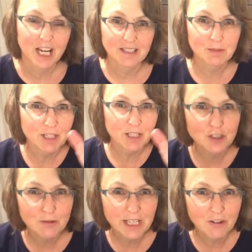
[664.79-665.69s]
cloth to really get
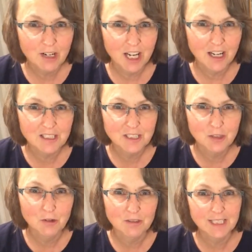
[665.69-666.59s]
everything deep pore clean.
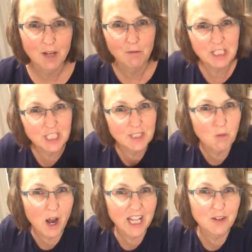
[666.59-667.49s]
And so the
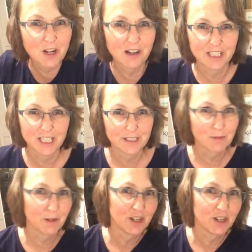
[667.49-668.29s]
duo cloth is a brilliant addition as